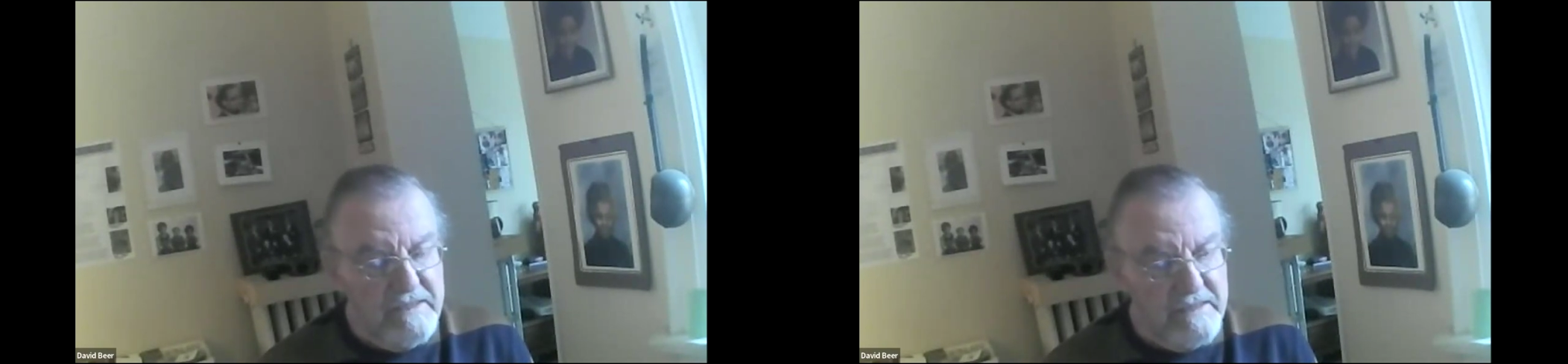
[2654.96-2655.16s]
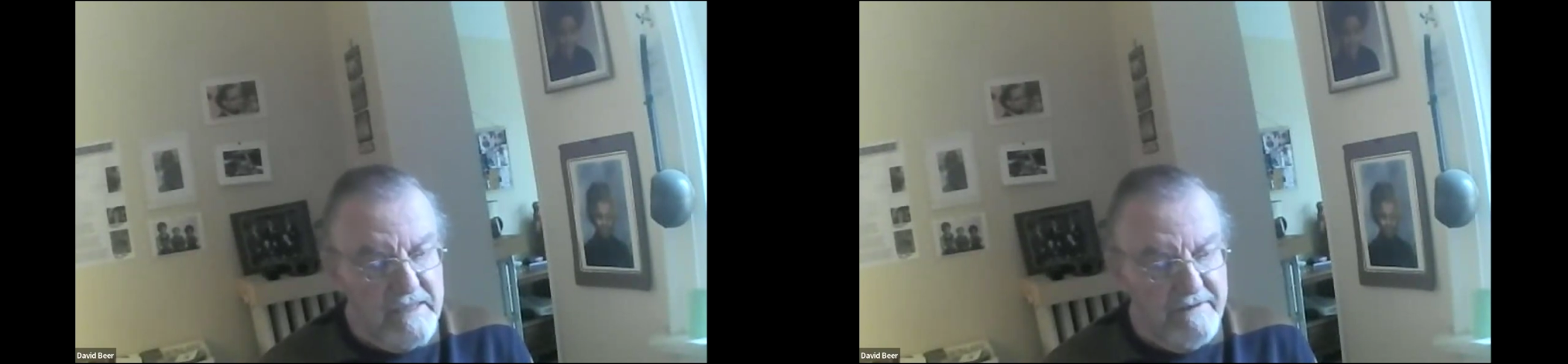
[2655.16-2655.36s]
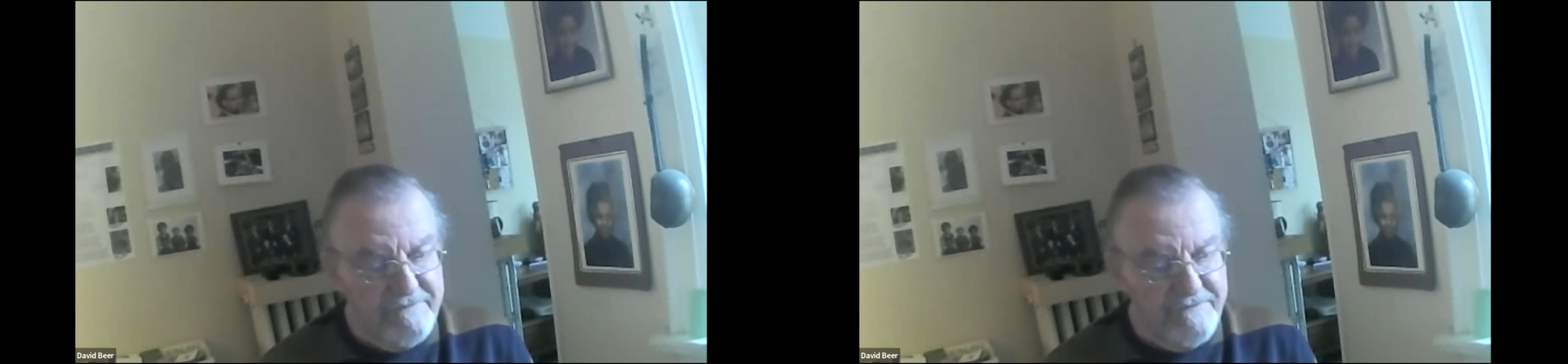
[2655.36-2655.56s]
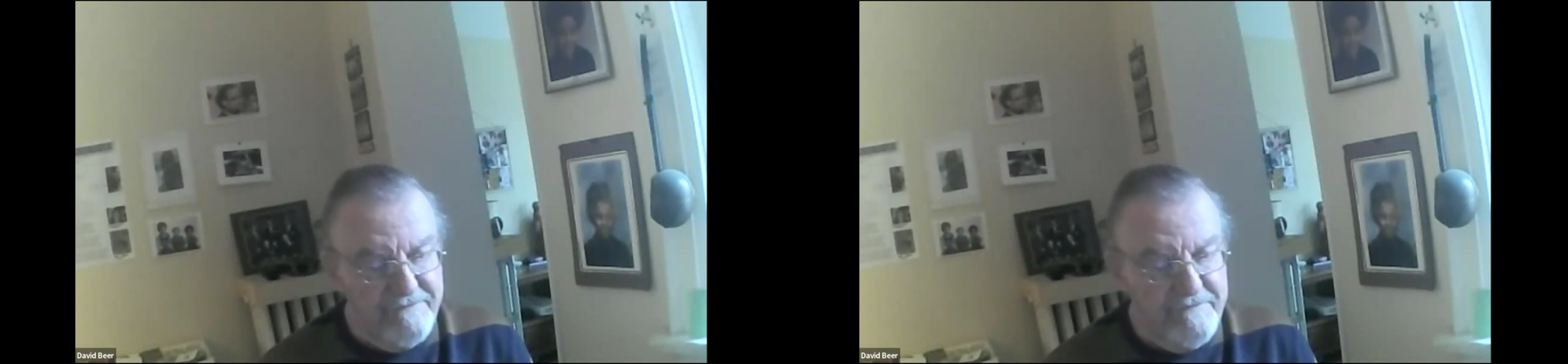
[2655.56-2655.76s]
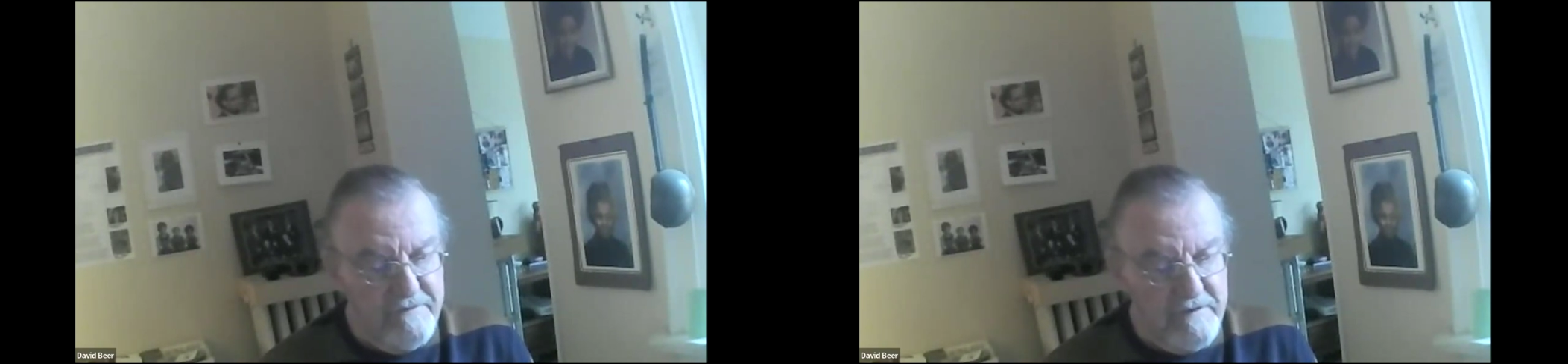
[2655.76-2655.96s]
didn't have
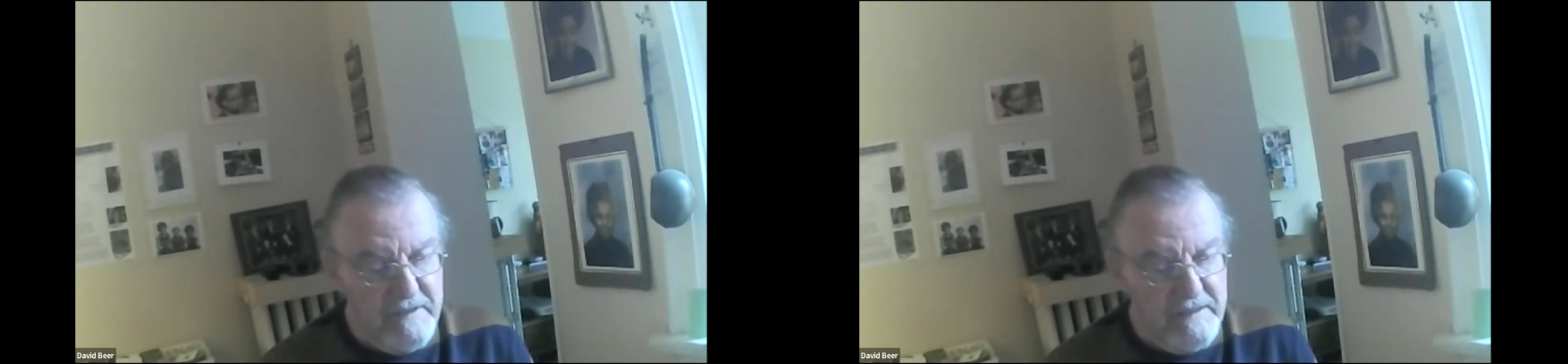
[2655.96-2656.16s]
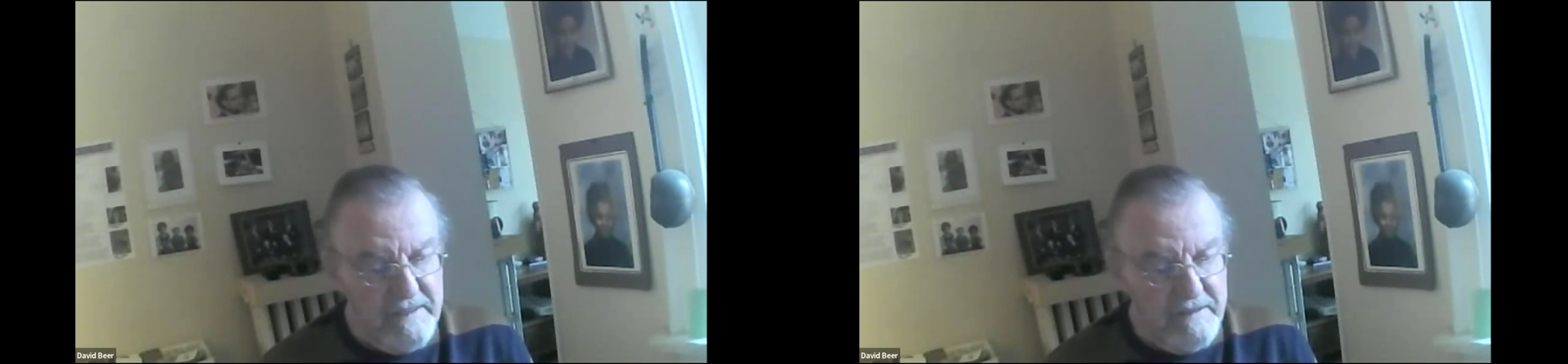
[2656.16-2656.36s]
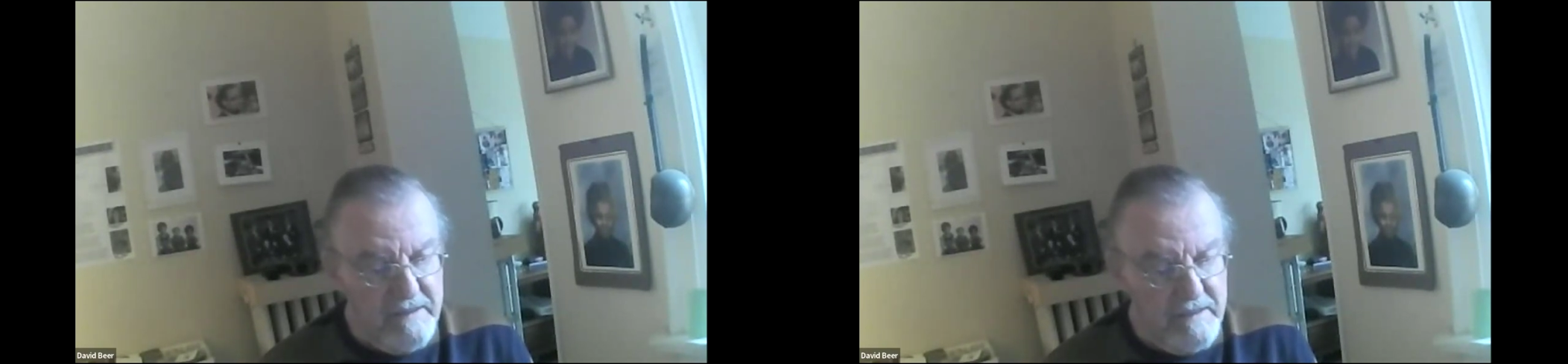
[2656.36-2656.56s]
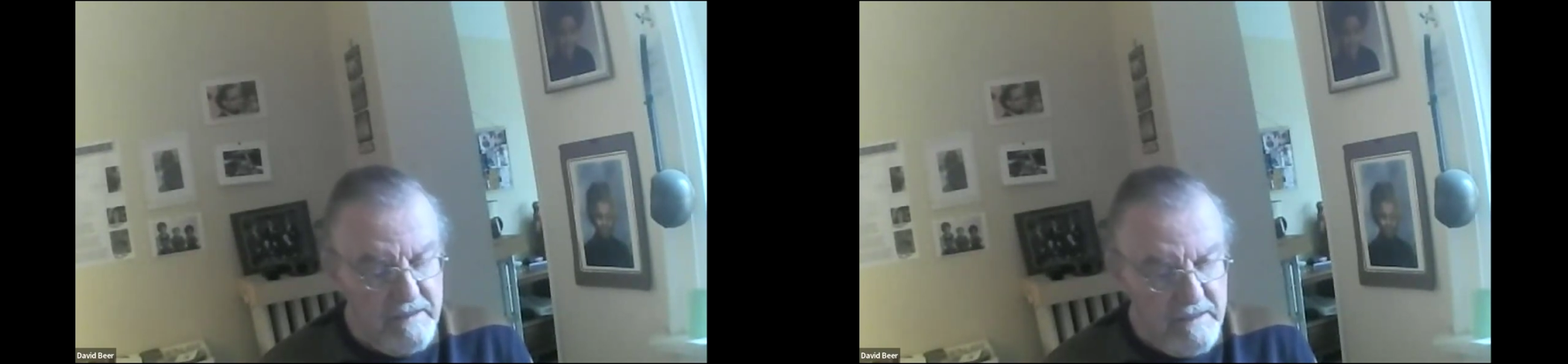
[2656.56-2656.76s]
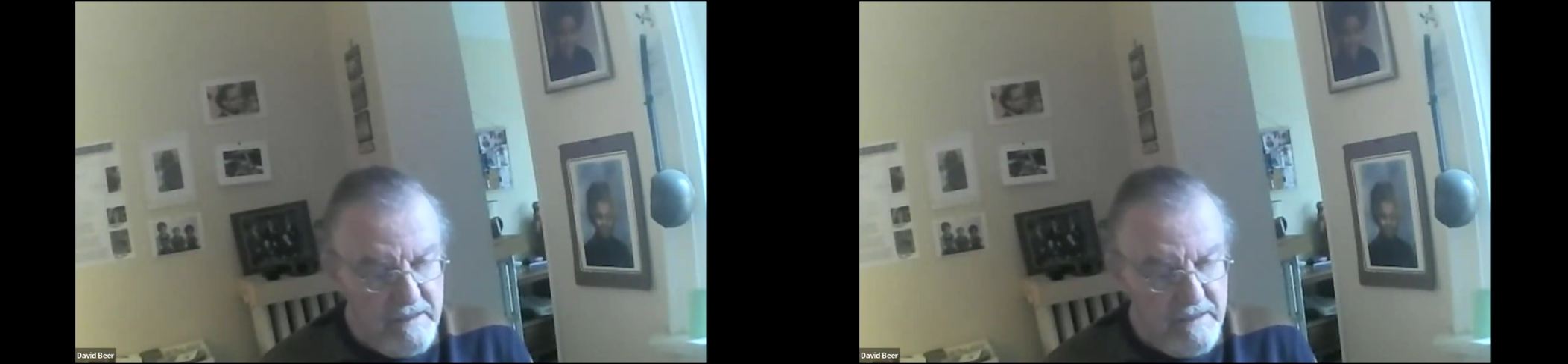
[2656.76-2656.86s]
any